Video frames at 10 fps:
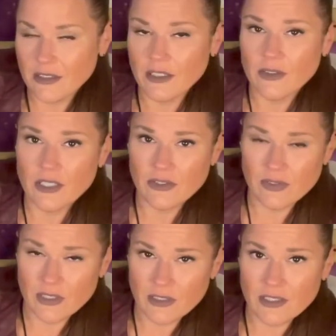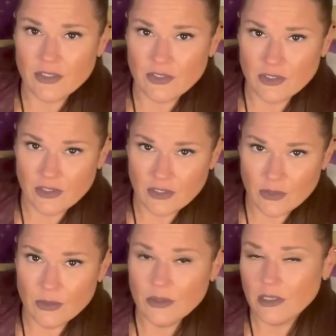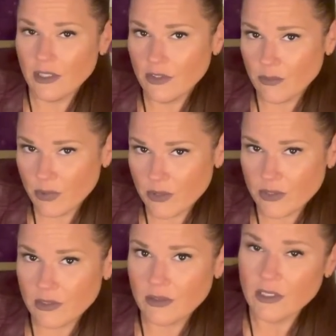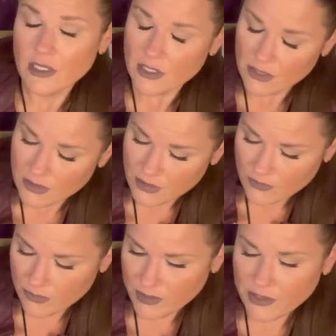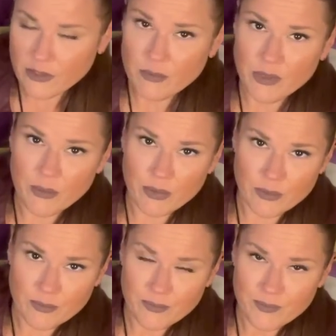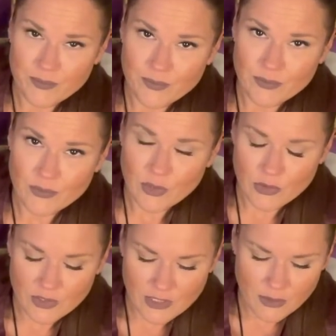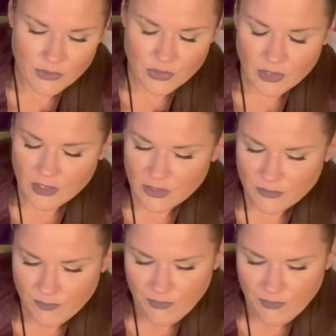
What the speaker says: Congratulations to you and your person for being good people. You understand what you got.